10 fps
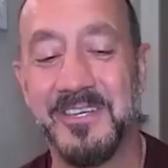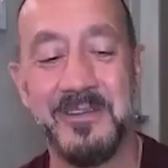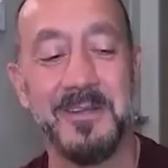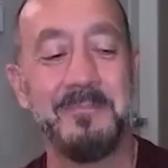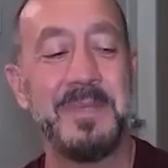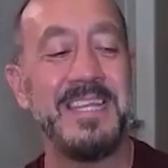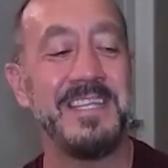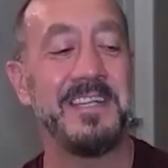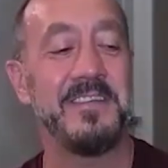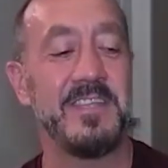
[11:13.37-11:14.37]
your
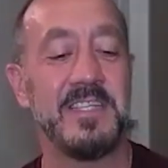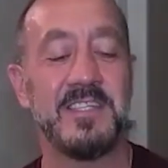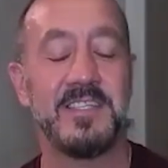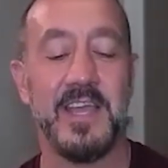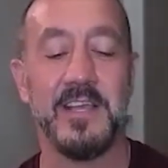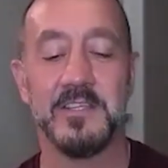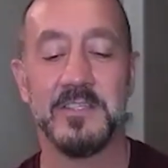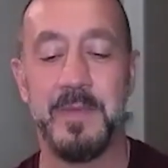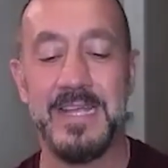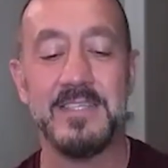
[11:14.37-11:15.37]
opinion of these sales
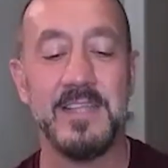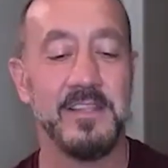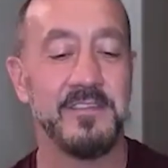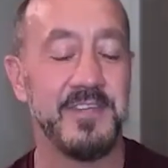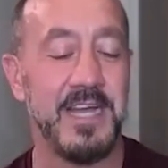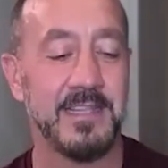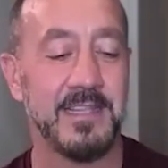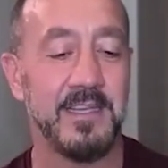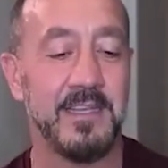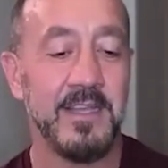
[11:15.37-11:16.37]
based on the fact
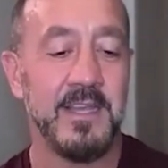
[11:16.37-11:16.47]
that